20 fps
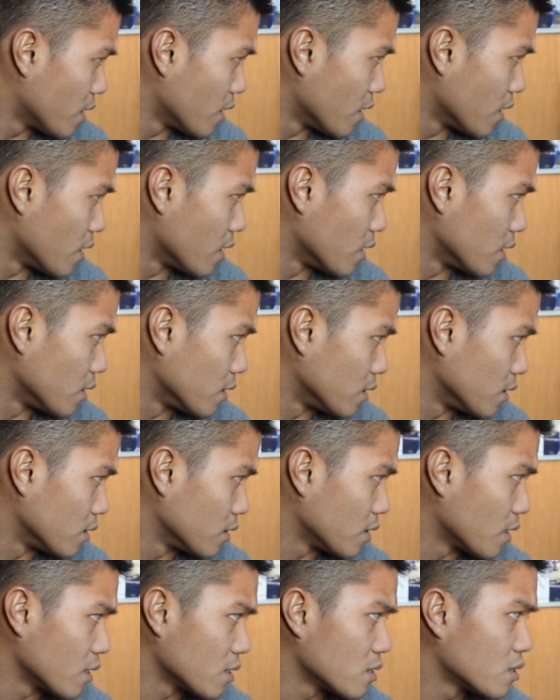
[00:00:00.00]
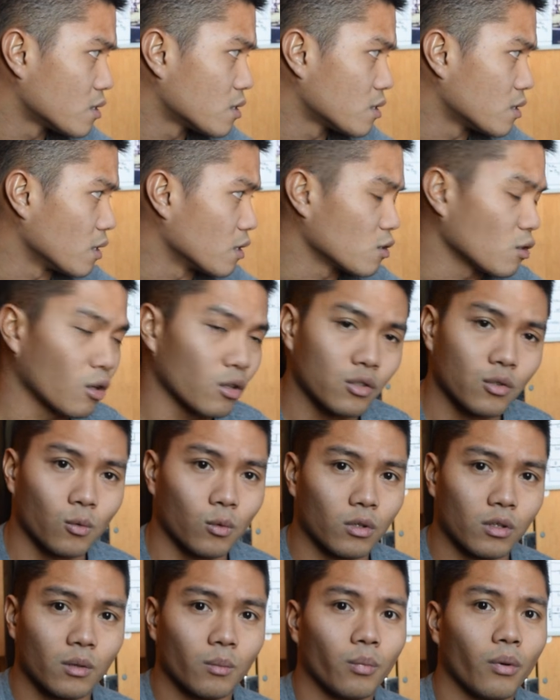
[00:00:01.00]
And that's also
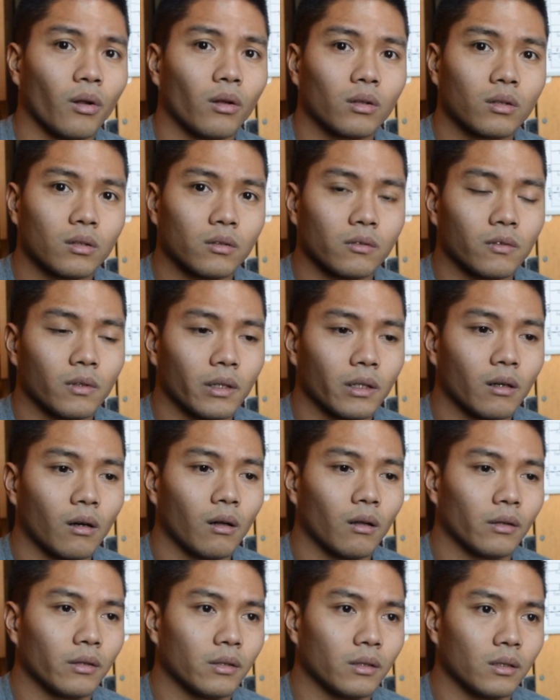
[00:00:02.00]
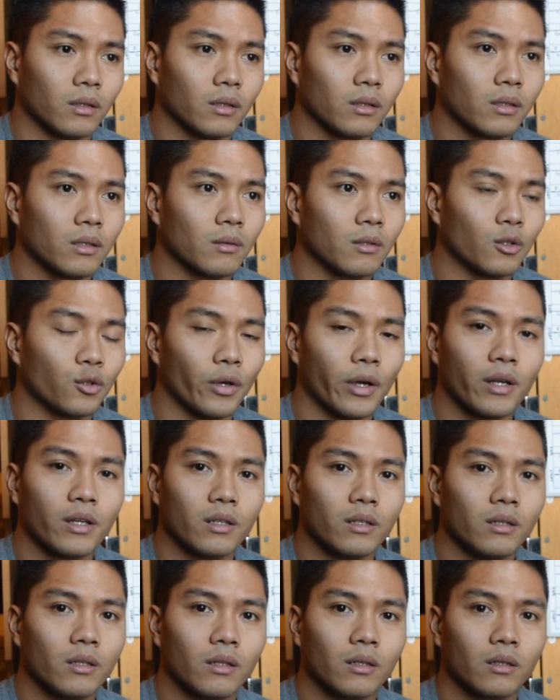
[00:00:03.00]
where the bulk of like all the
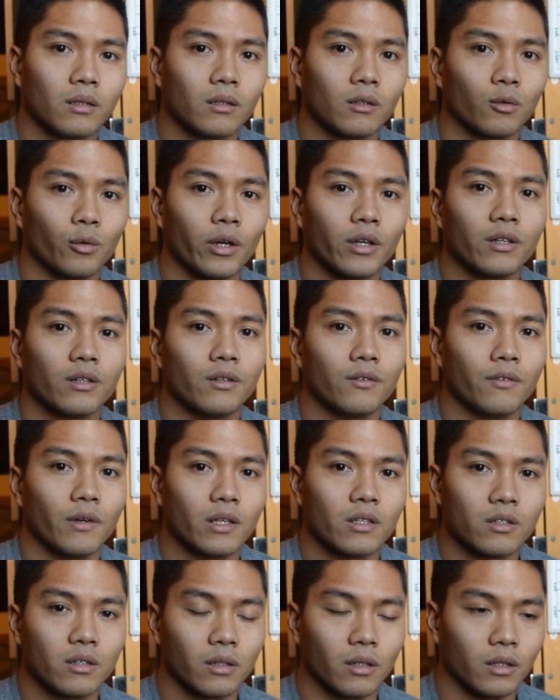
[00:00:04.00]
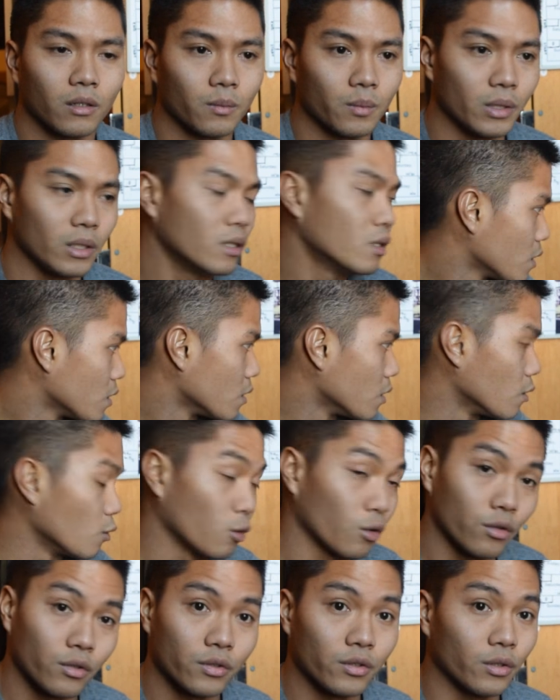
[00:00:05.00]
graded events are going to be in
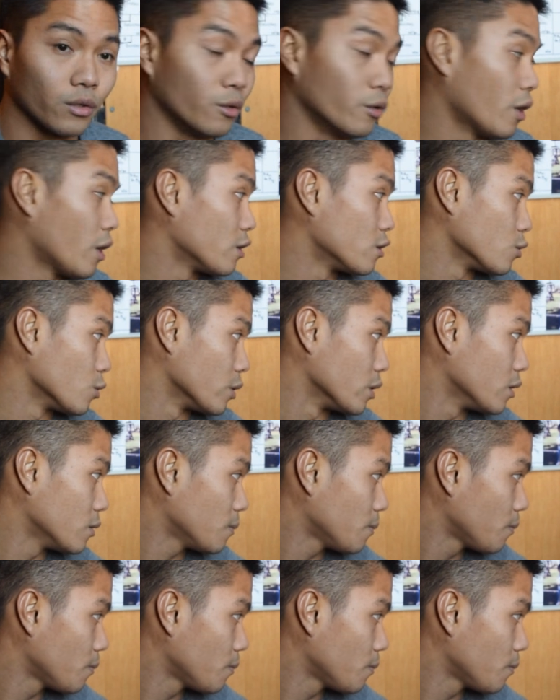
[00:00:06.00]
order to graduate.